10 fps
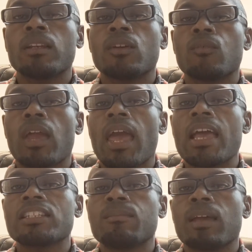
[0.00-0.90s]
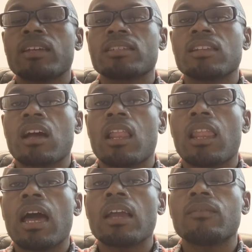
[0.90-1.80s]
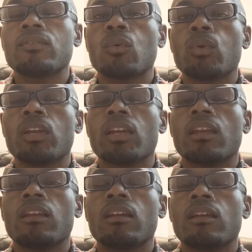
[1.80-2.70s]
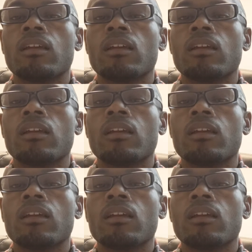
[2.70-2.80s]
different aspects in our life so we can